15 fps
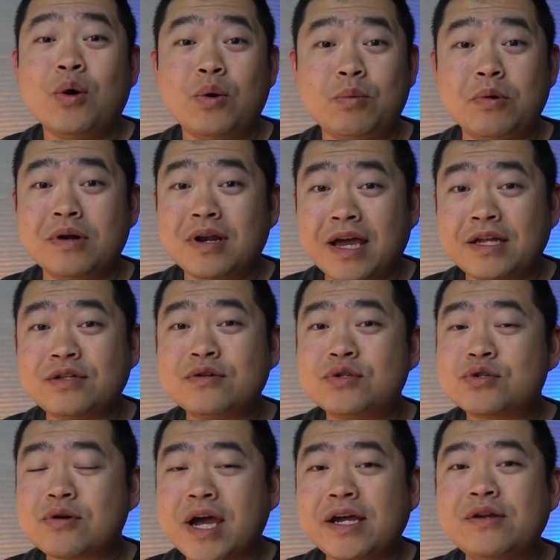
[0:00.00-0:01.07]
who would like to
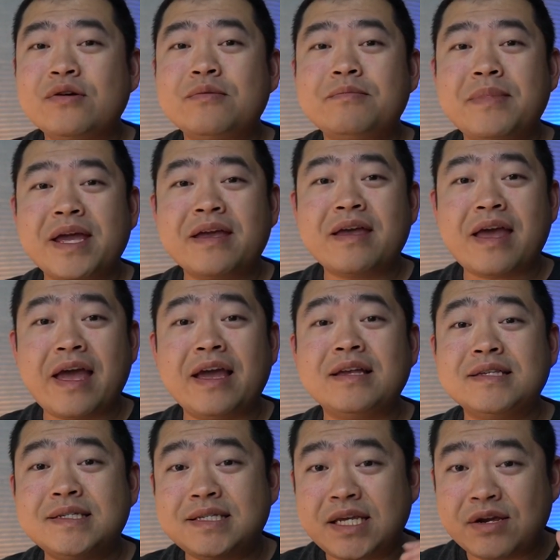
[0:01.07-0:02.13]
try to make
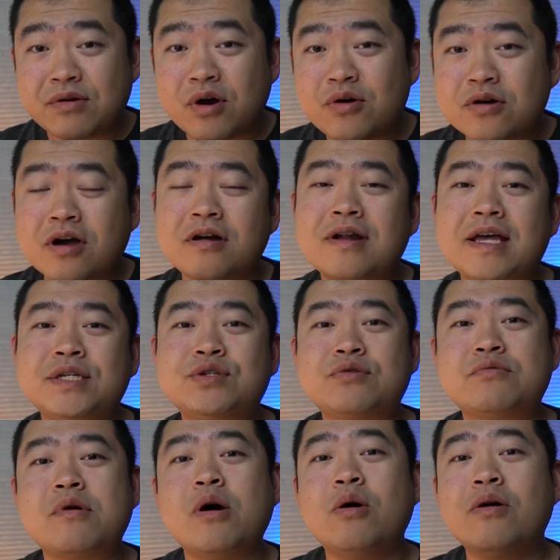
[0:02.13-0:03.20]
a zero
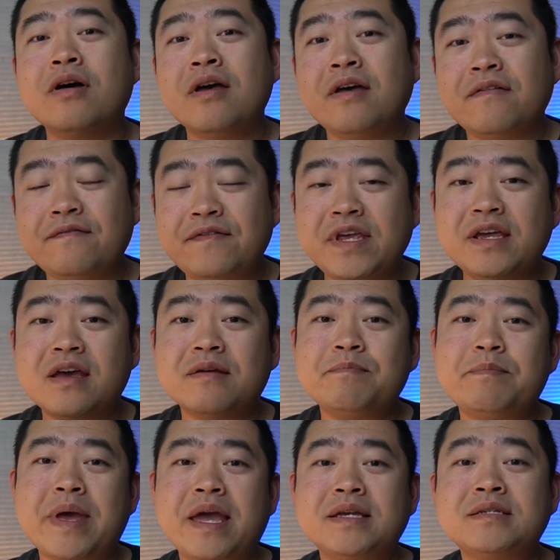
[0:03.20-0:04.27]
cholesterol
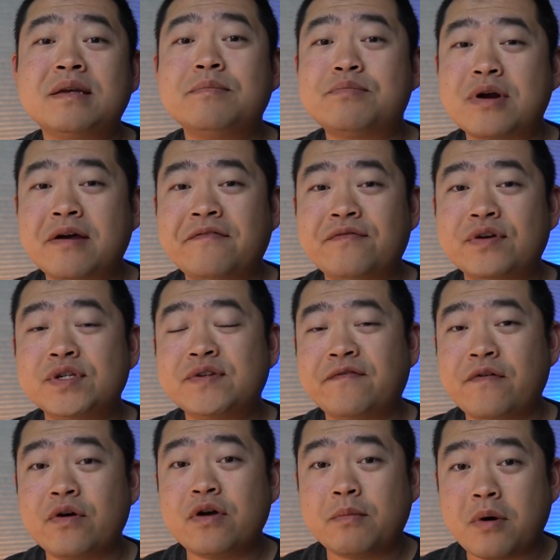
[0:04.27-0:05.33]
vegan based breakfast
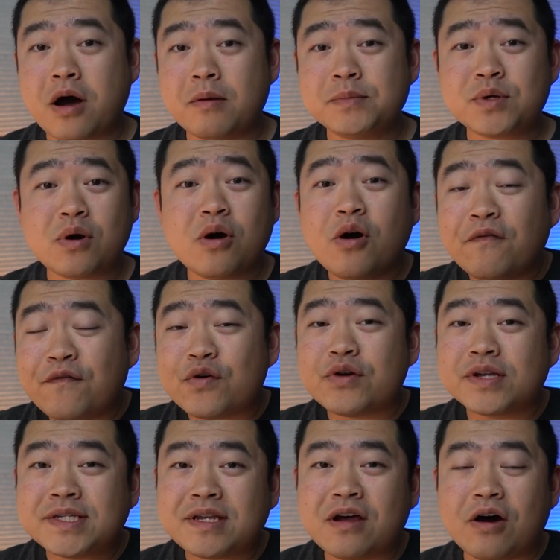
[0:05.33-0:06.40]
for your moms or for
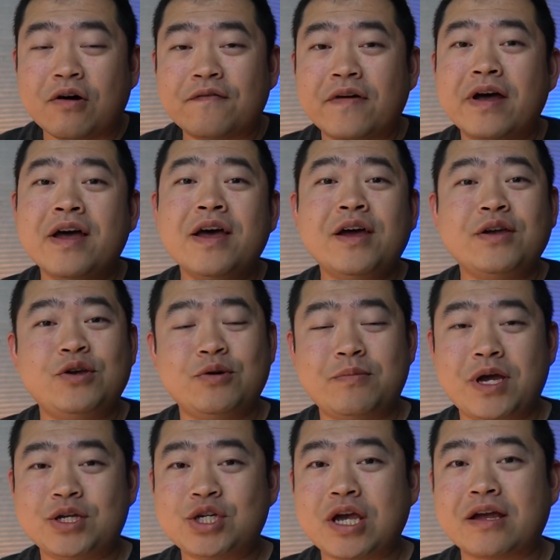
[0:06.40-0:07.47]
yourself, you
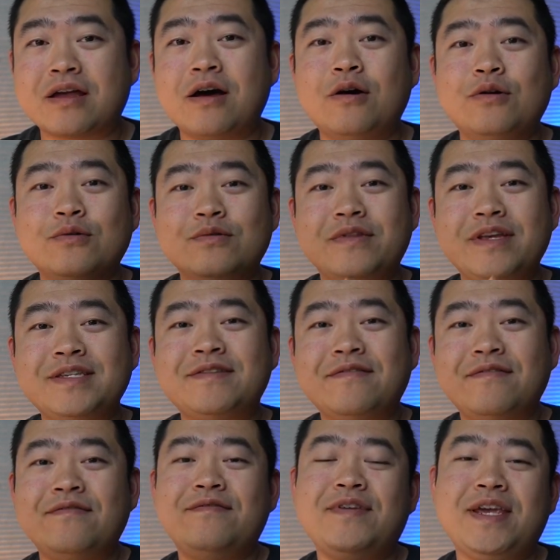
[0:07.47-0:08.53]
may check out
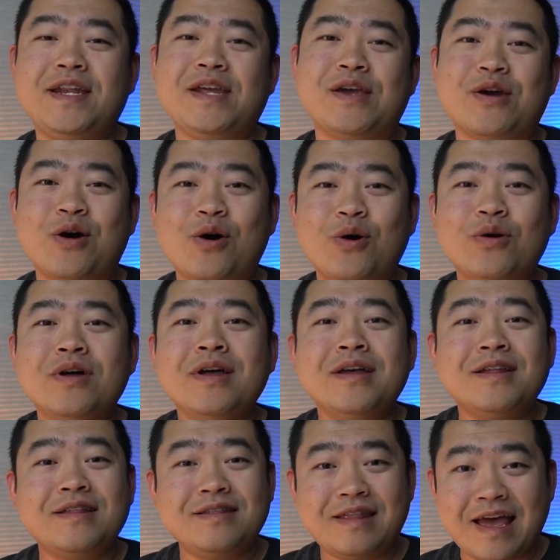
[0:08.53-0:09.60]
this video
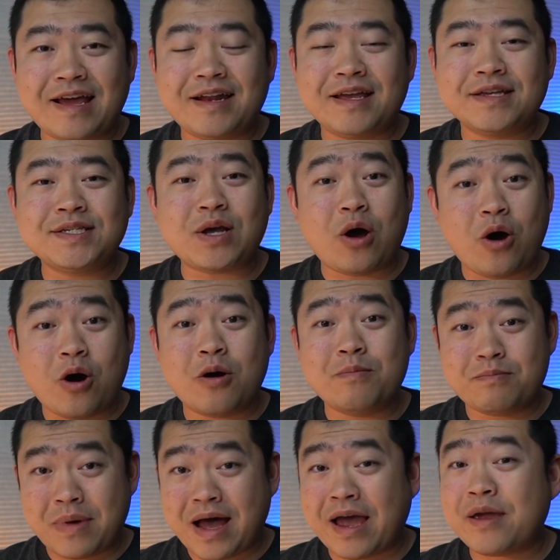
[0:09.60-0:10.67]
that is
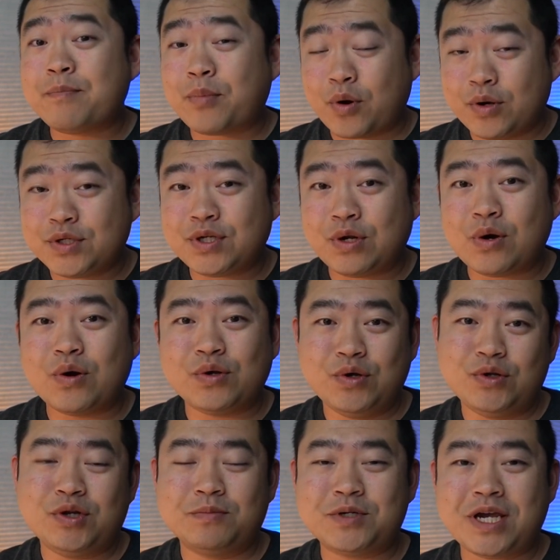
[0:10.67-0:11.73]
on my personal
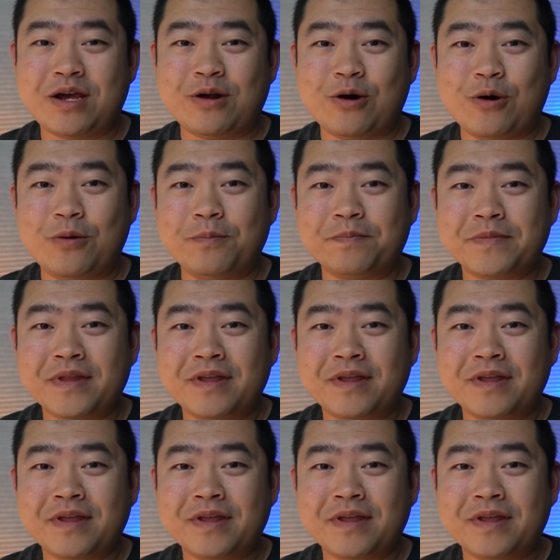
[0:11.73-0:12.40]
YouTube channel.